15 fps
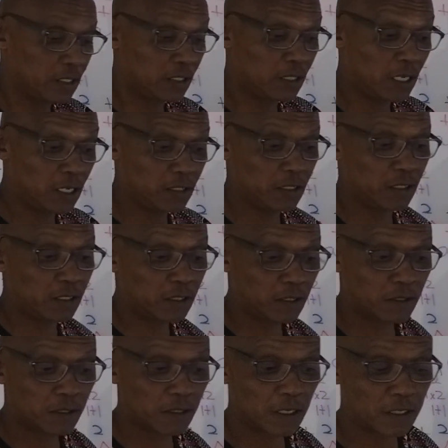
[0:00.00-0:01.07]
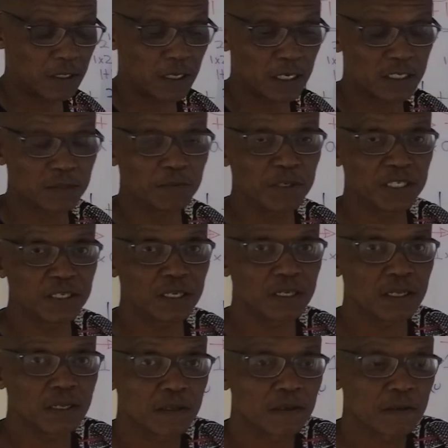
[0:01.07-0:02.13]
he states it explicitly.